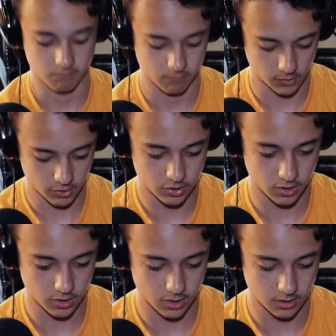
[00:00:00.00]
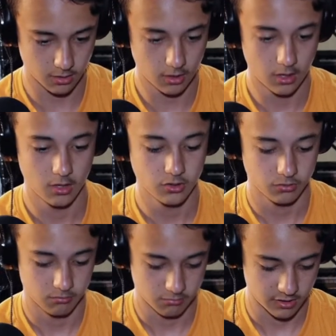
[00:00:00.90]
let's
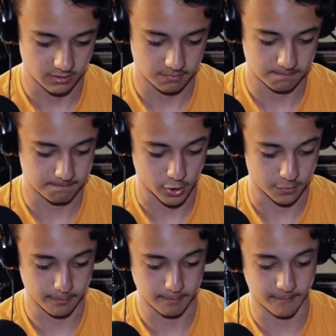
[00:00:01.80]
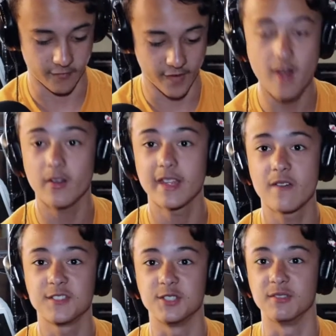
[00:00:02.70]
it's very
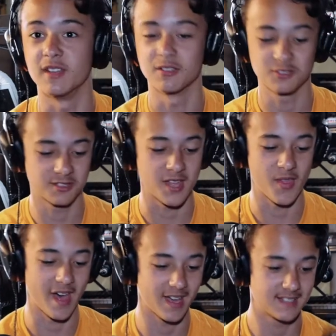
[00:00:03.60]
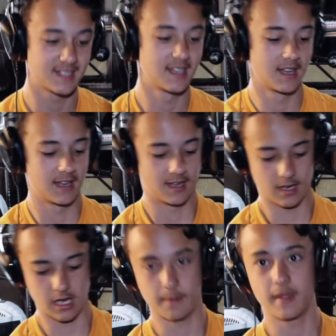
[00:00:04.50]
heavy duty. I'll just say that.
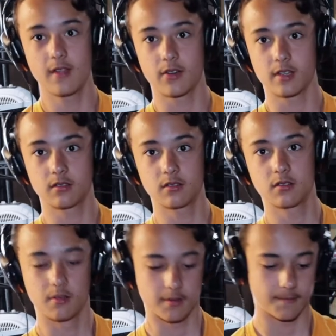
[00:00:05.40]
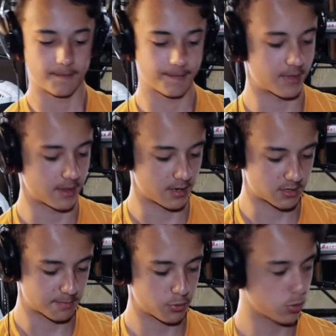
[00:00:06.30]
Here it is. It's
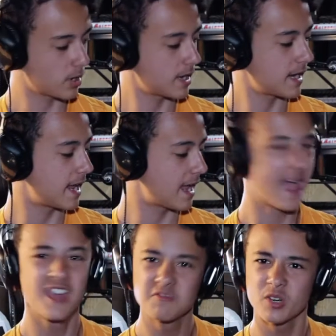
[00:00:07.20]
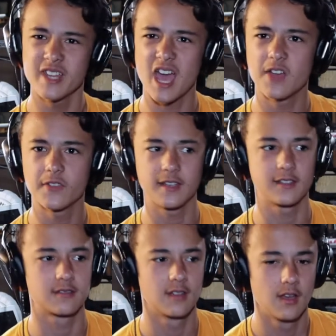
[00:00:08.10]
pretty heavy. It's